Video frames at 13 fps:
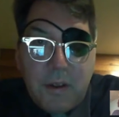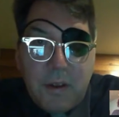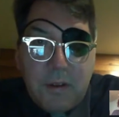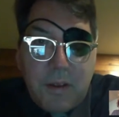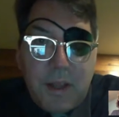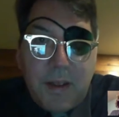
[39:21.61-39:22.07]

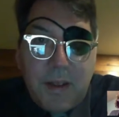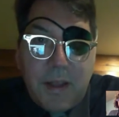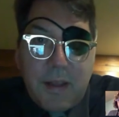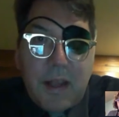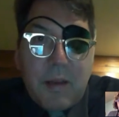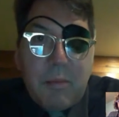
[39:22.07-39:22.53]
So I
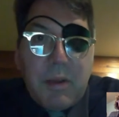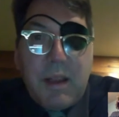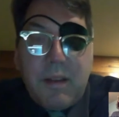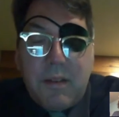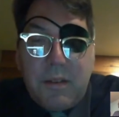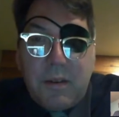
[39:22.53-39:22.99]
think that
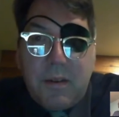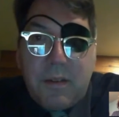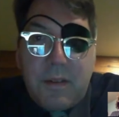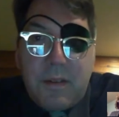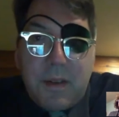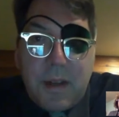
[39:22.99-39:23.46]
applies
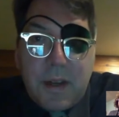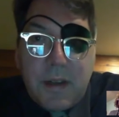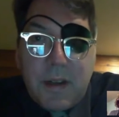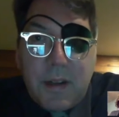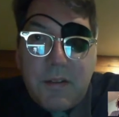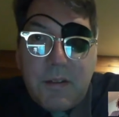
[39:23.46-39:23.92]
to the
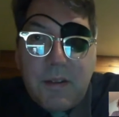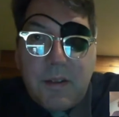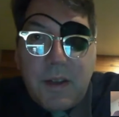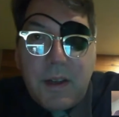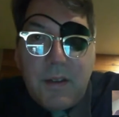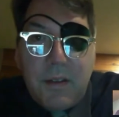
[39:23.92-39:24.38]
technology
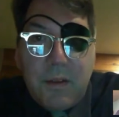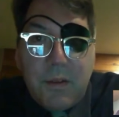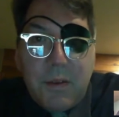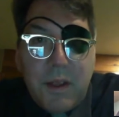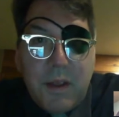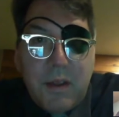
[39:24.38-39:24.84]
side too.